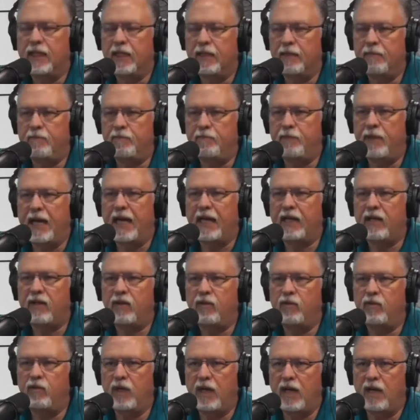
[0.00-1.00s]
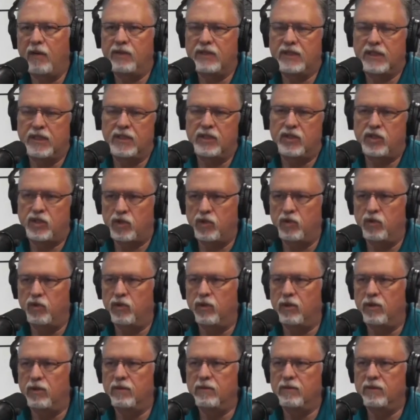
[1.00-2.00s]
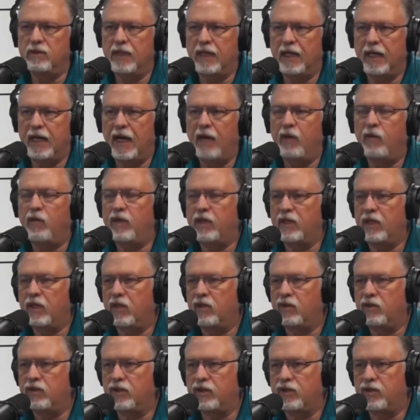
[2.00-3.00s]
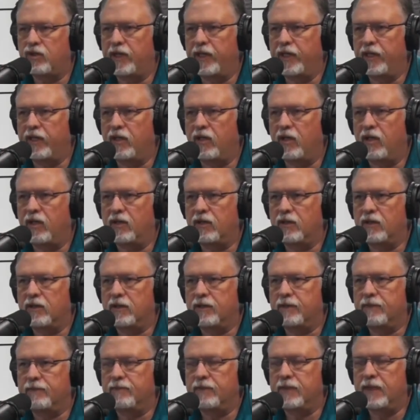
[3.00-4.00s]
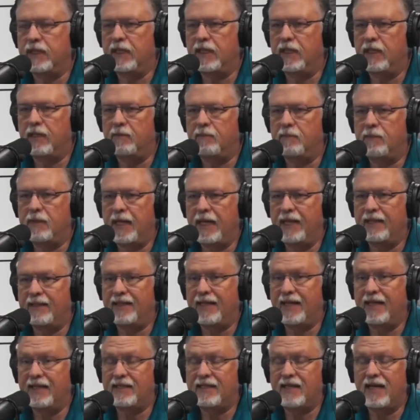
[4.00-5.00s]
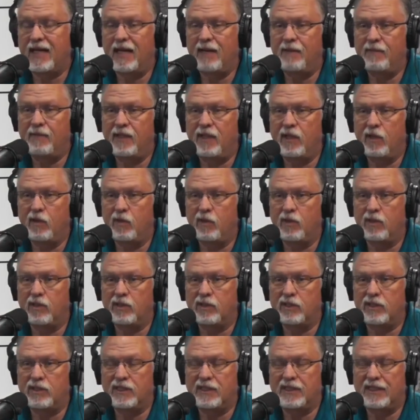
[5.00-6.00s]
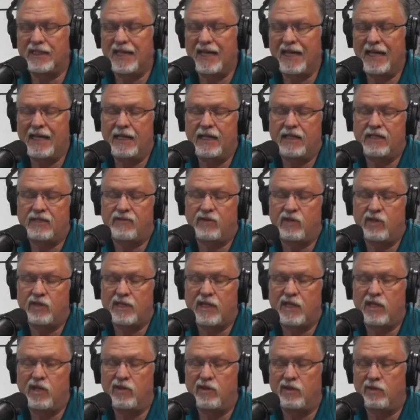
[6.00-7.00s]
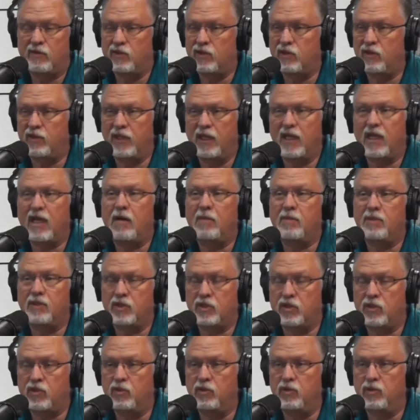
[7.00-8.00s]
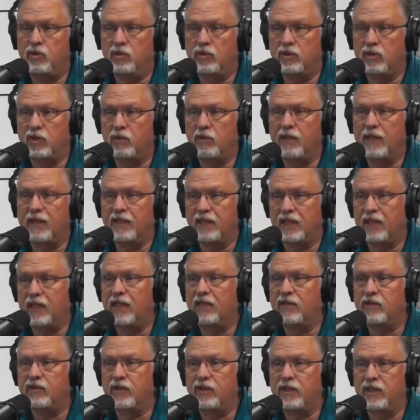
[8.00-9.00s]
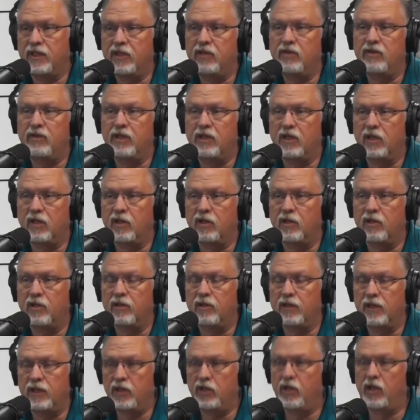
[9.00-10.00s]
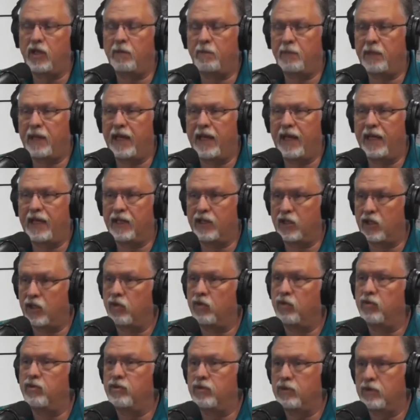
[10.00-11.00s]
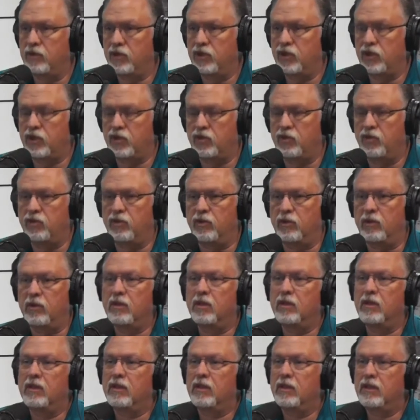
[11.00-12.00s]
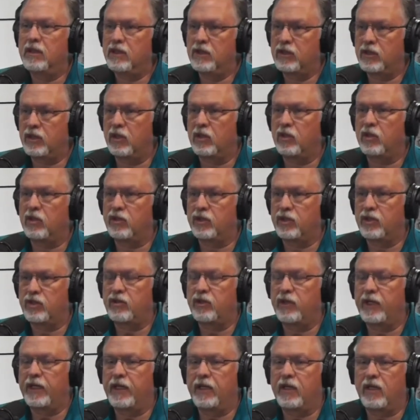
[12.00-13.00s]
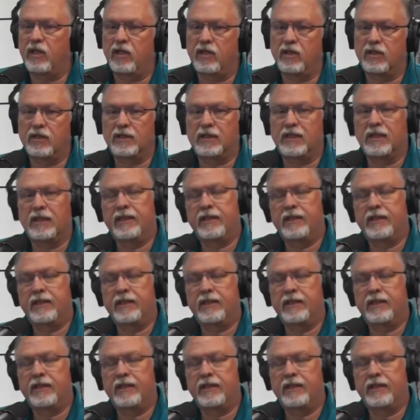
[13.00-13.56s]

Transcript: Back when I was in school, I wanted to learn to train dogs. At that time, there was, as far as I know, there was only a couple of schools around the country that you could learn, that you could pay and go to school to learn to train dogs.